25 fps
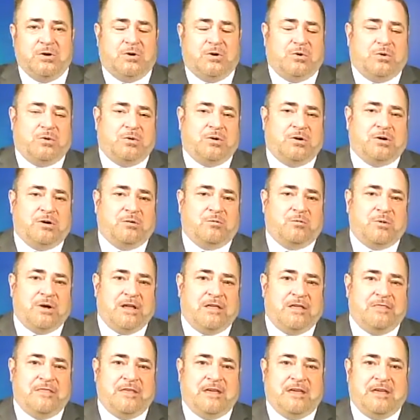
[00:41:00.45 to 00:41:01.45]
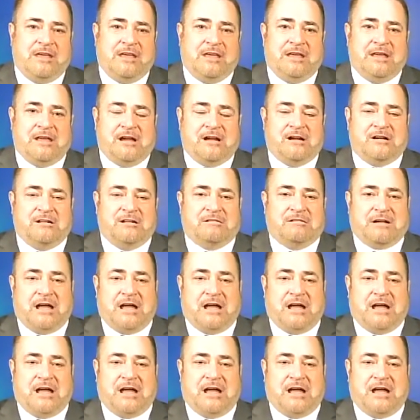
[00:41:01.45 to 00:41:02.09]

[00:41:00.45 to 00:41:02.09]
or when they are